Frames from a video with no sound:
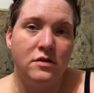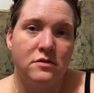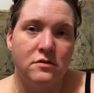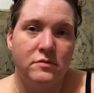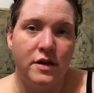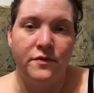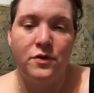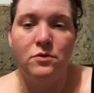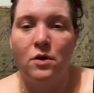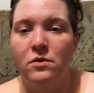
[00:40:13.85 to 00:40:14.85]
And if you don't
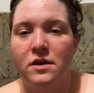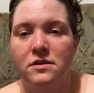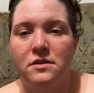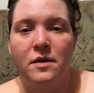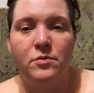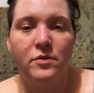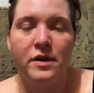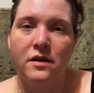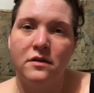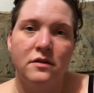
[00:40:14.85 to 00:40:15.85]
get to that point,
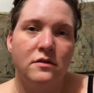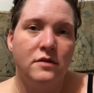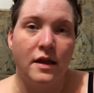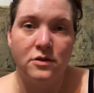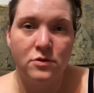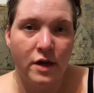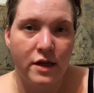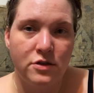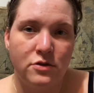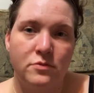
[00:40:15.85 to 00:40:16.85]
then that's okay too.
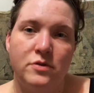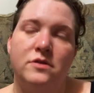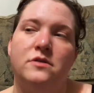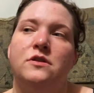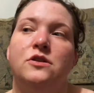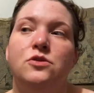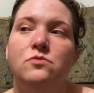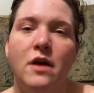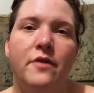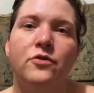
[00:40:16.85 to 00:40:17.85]
But because you never
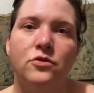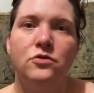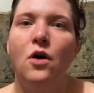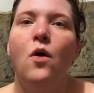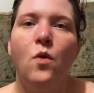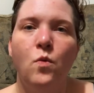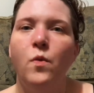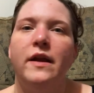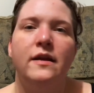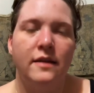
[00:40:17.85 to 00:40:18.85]
know when
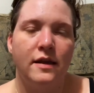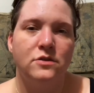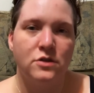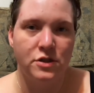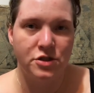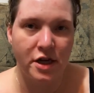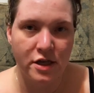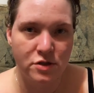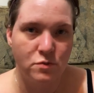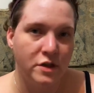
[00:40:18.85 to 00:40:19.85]
things are going to change and when
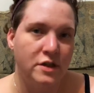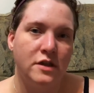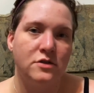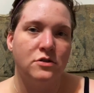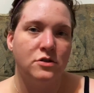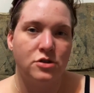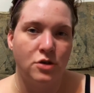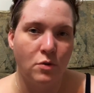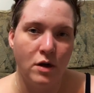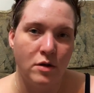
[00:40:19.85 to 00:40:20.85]
things are going to show up
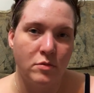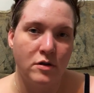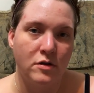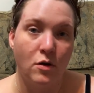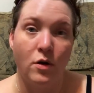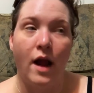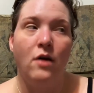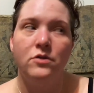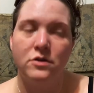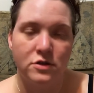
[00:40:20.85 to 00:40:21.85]
or how they're going to
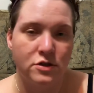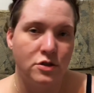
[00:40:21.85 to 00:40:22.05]
show up.